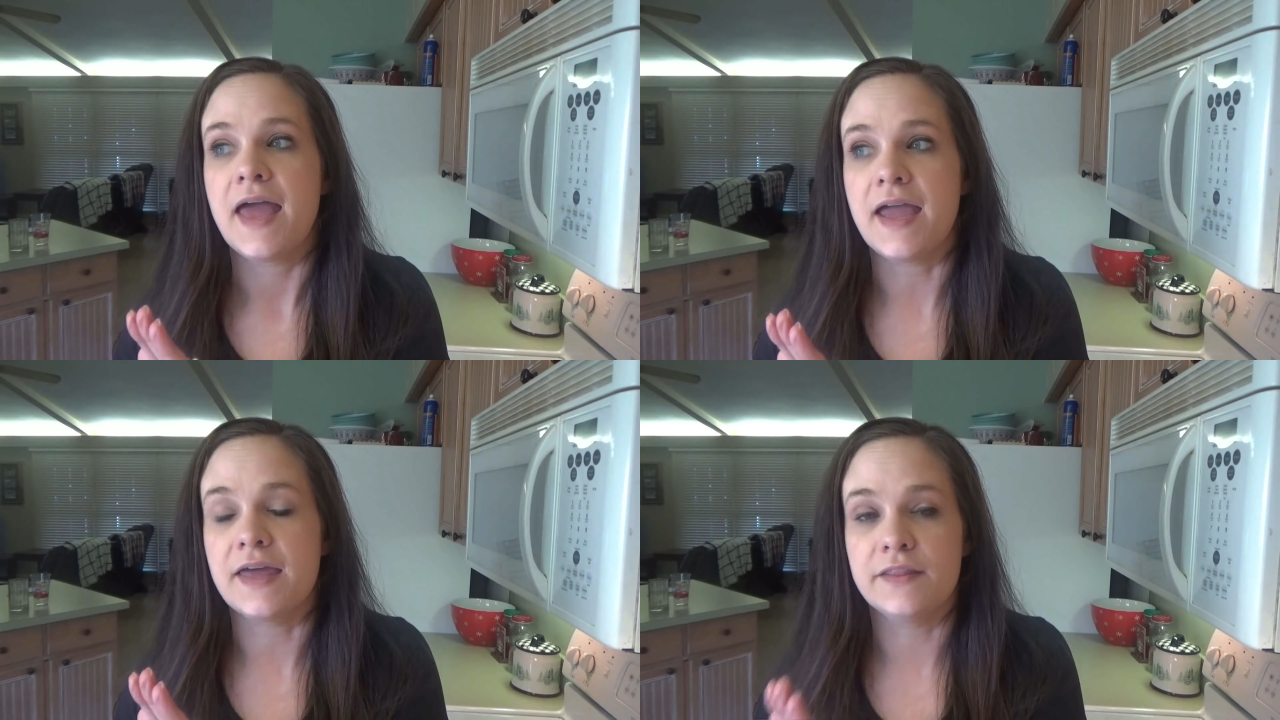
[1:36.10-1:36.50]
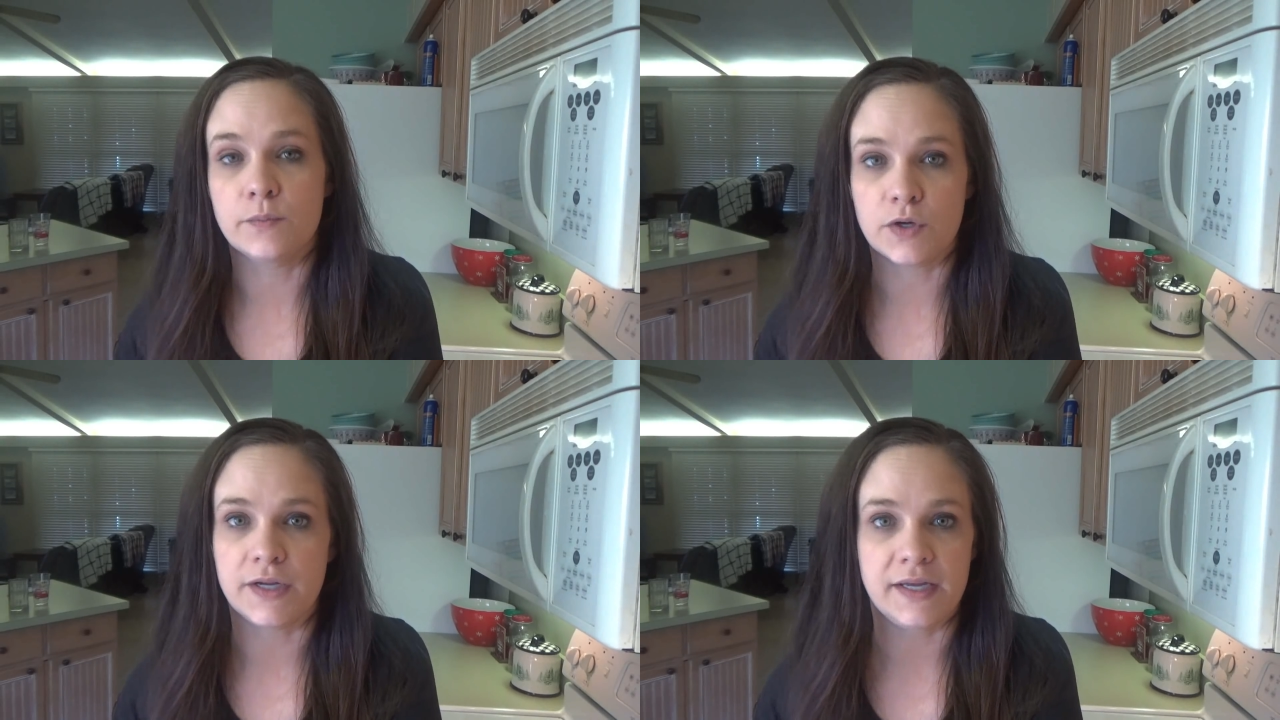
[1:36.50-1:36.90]
and then
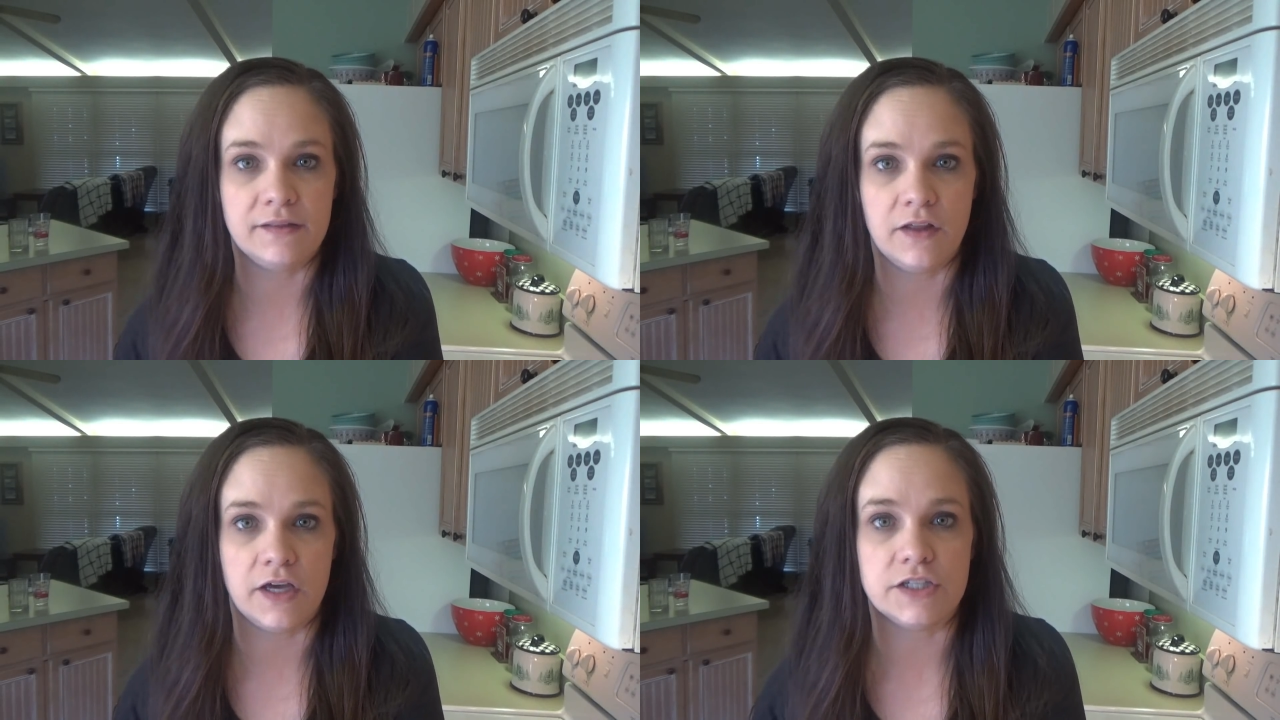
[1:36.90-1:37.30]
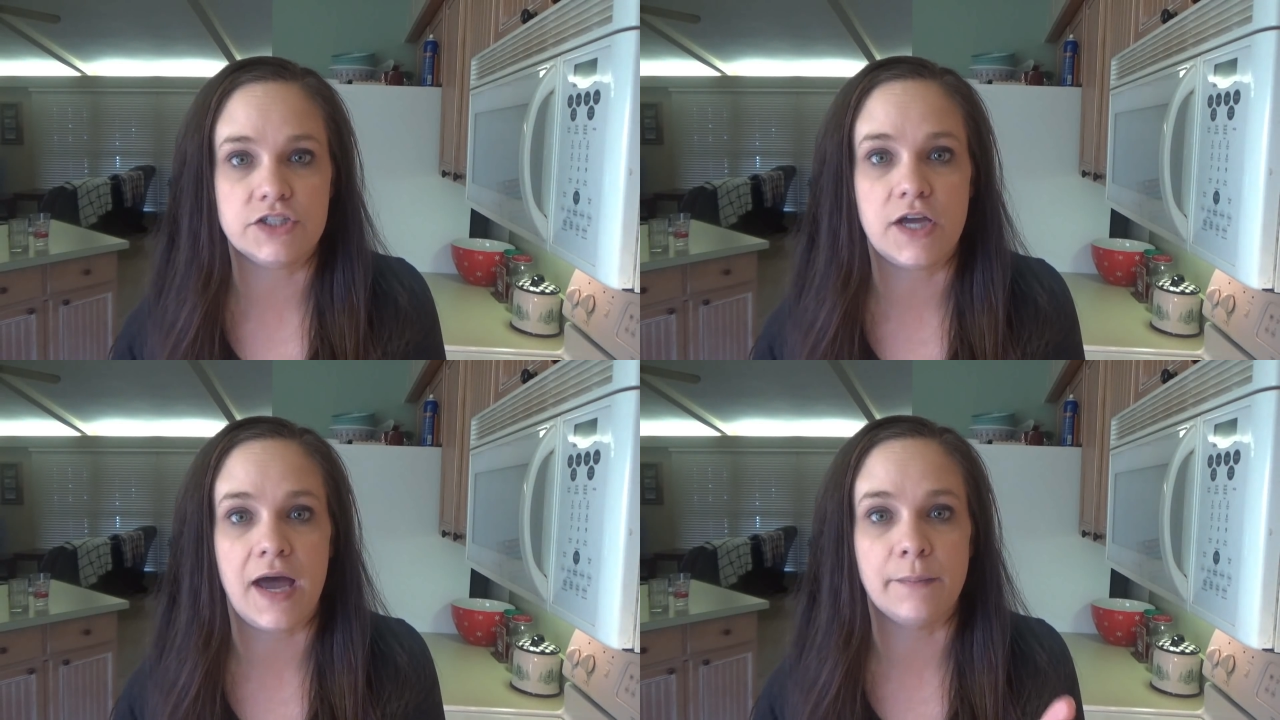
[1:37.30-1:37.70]
we're gonna eat
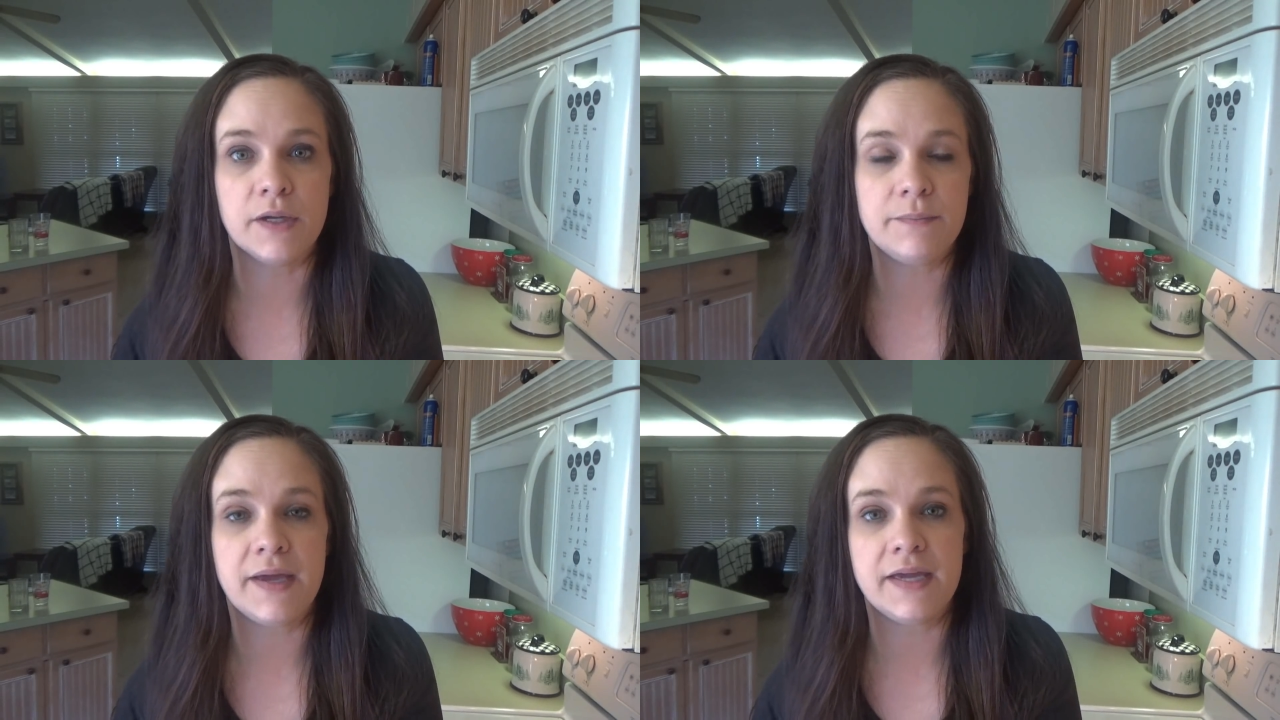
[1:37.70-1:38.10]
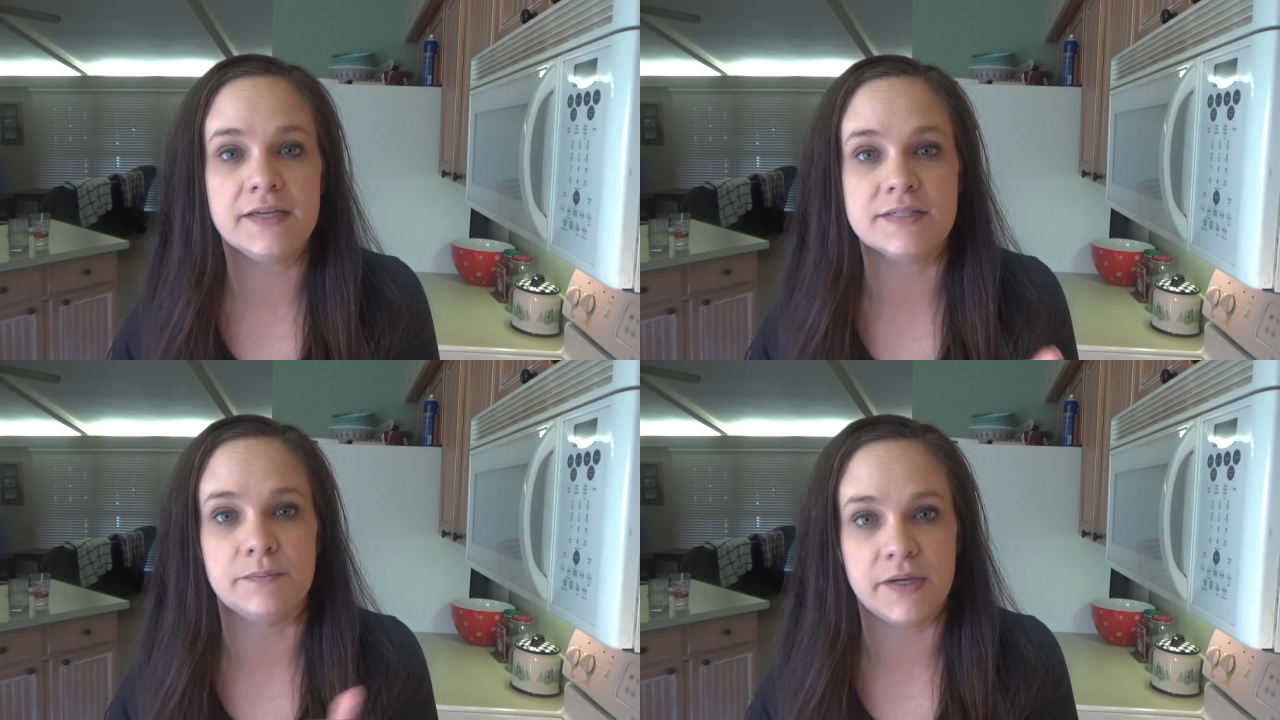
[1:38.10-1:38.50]
lunch. I'm gonna
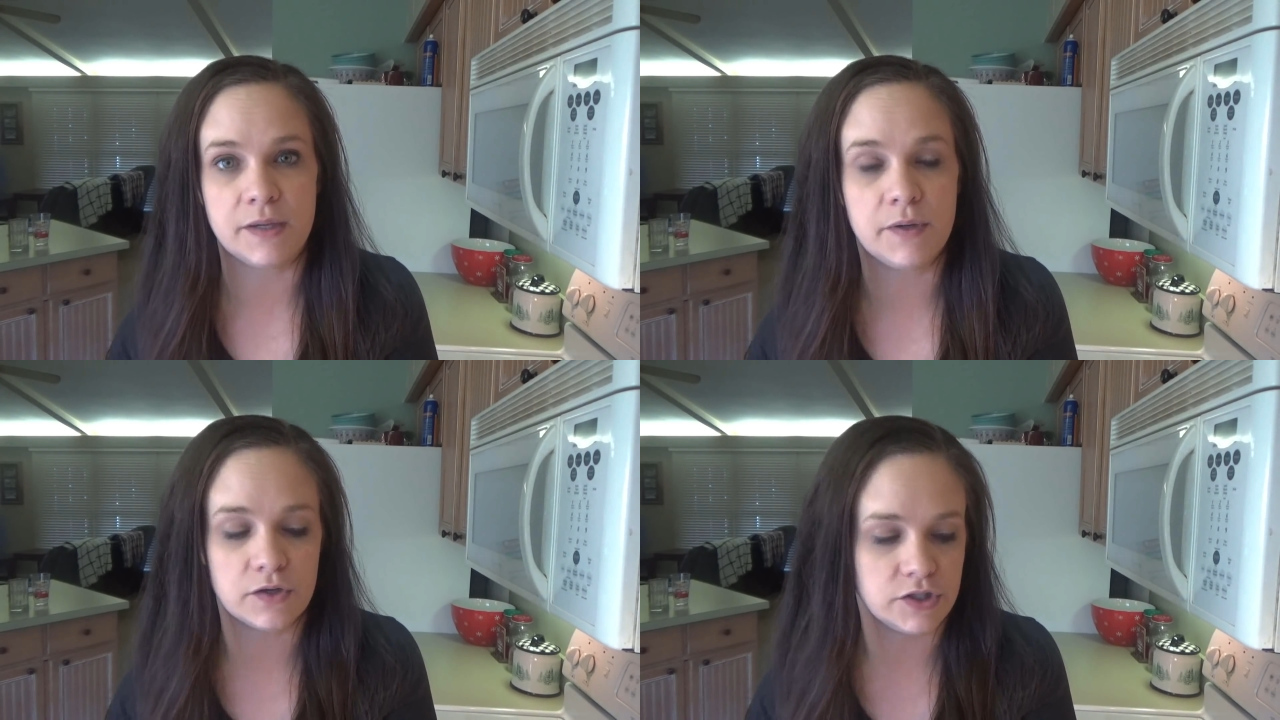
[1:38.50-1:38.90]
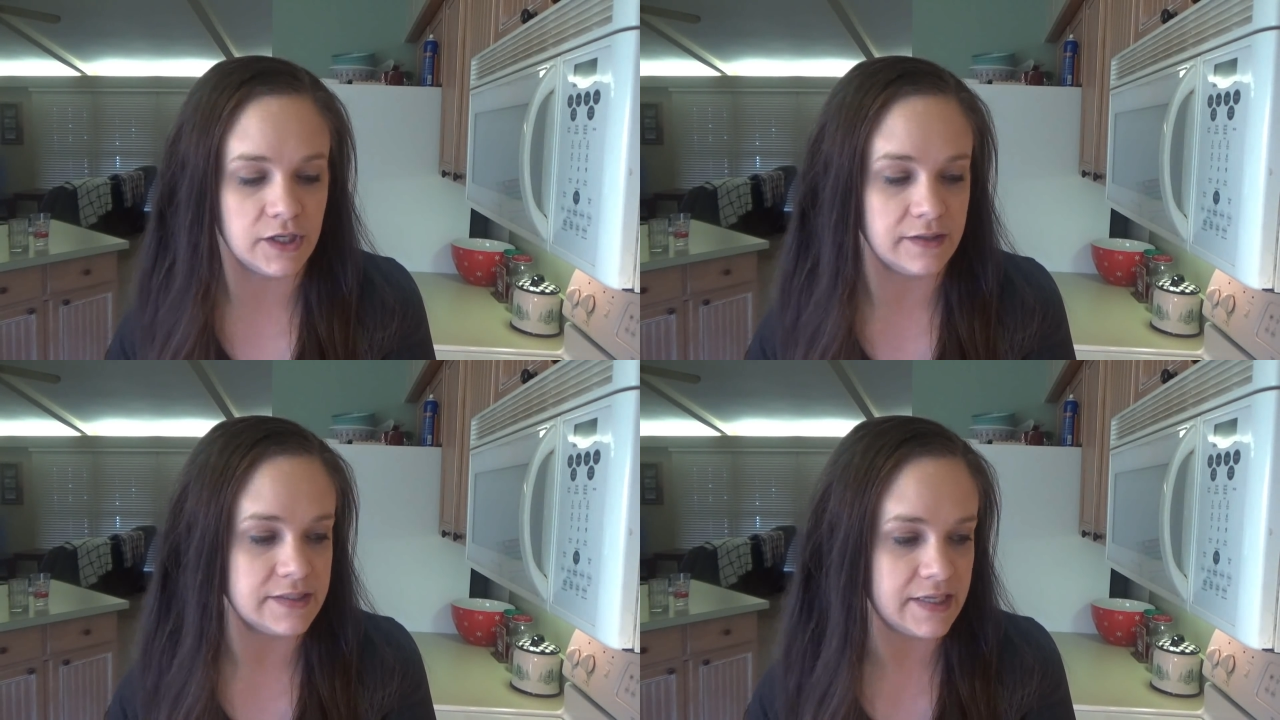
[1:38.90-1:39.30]
make some peanut butter and
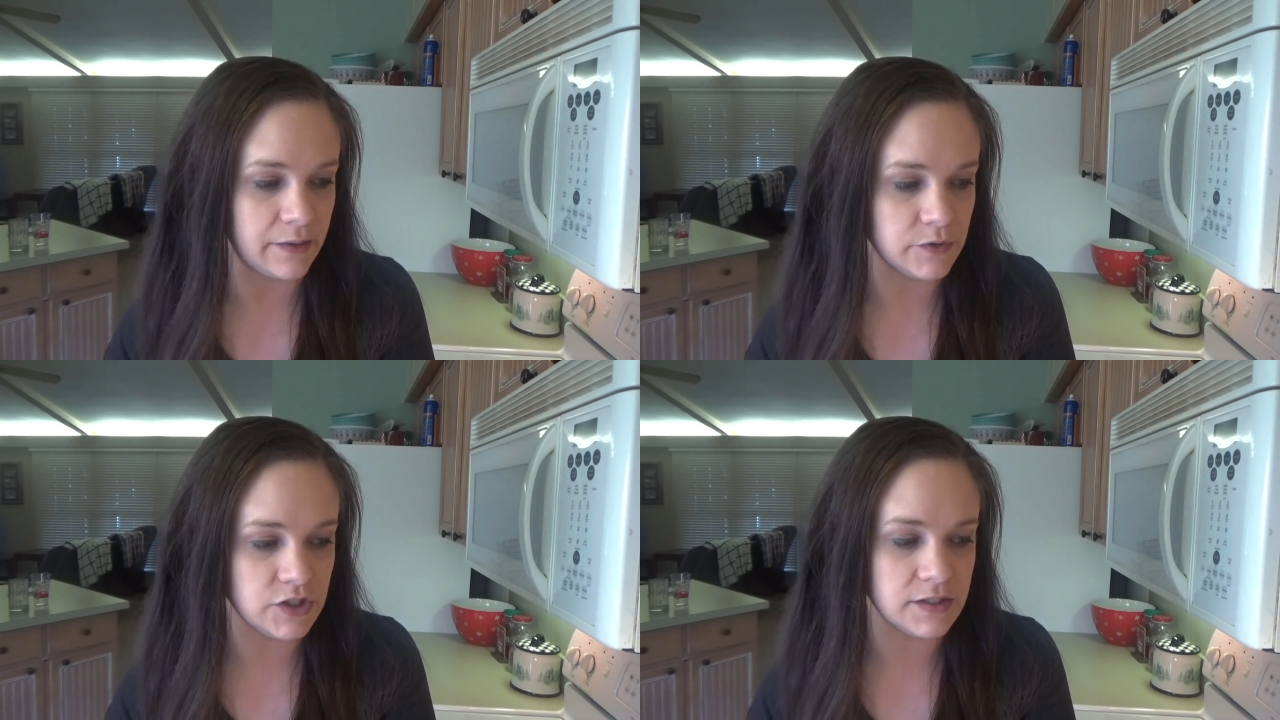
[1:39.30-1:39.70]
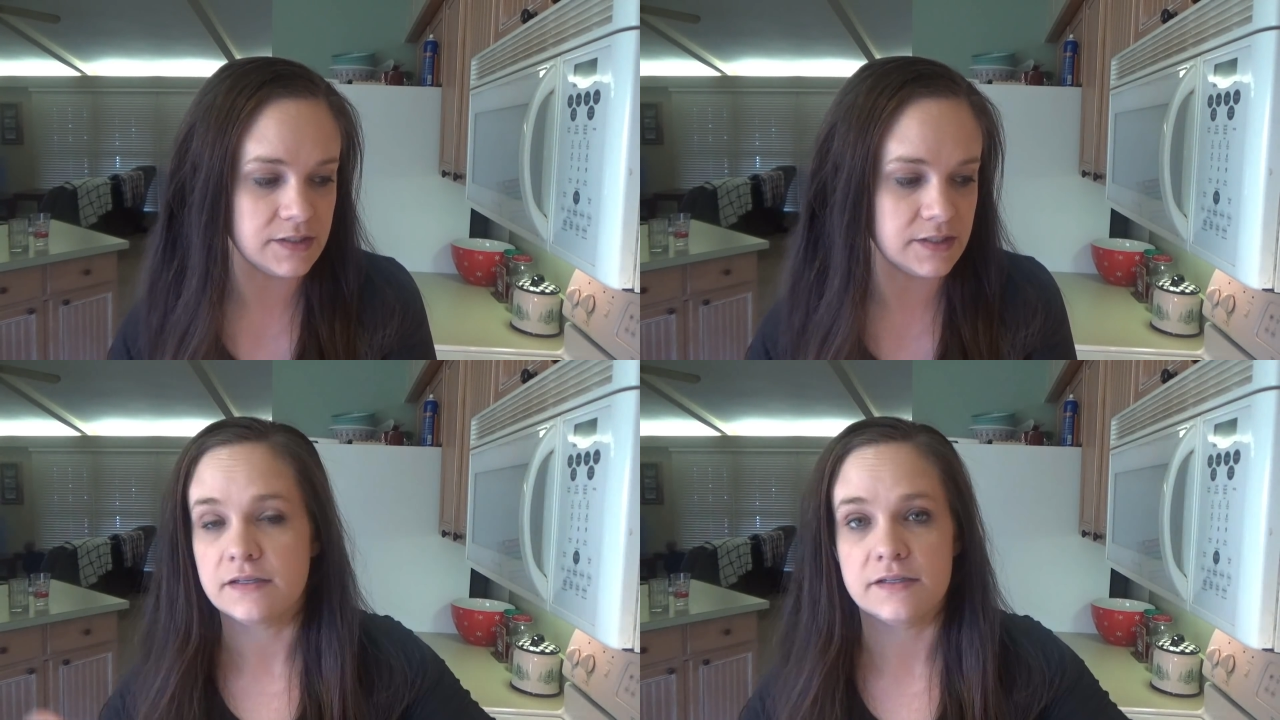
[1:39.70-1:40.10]
jelly
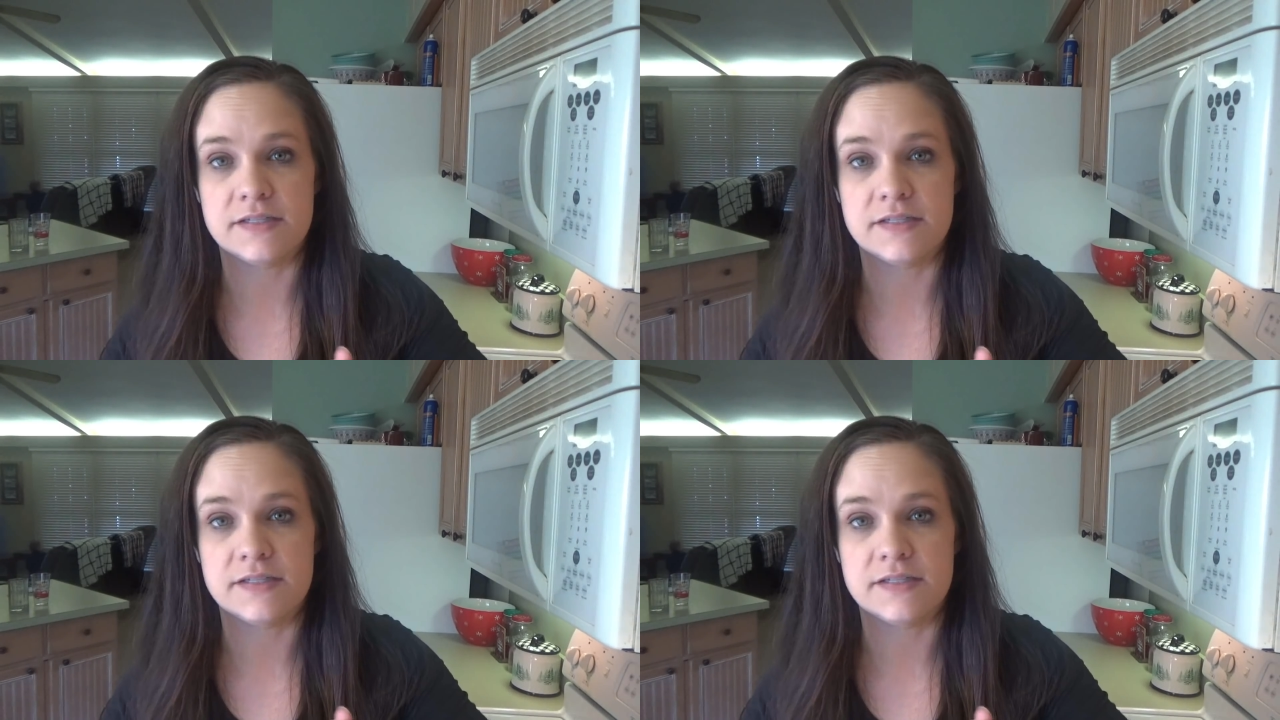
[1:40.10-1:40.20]
sandwiches.